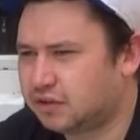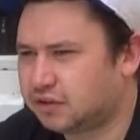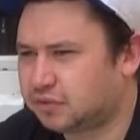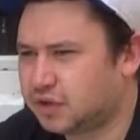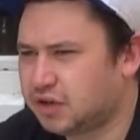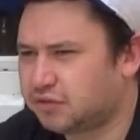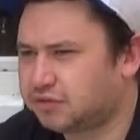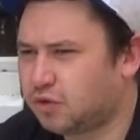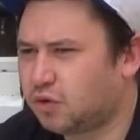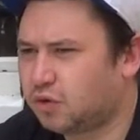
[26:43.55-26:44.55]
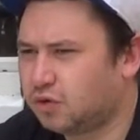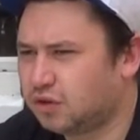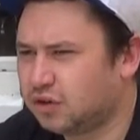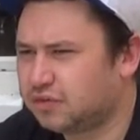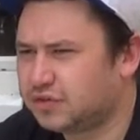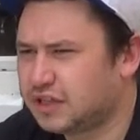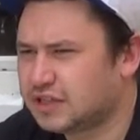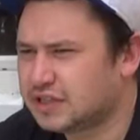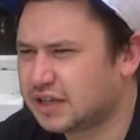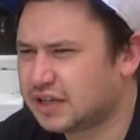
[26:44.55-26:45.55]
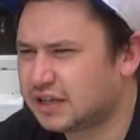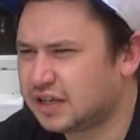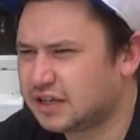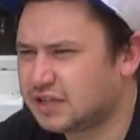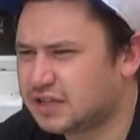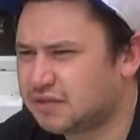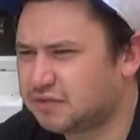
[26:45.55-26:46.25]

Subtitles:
3 or 4 of the entire cast,